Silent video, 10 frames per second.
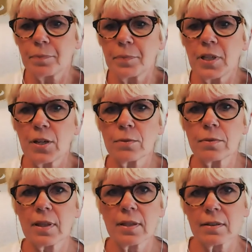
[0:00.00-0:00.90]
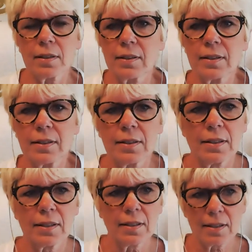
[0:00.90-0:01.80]
You know,
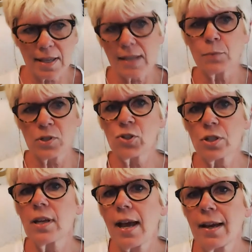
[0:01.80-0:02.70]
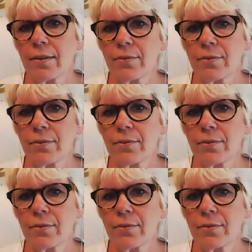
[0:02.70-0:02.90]
that we should have.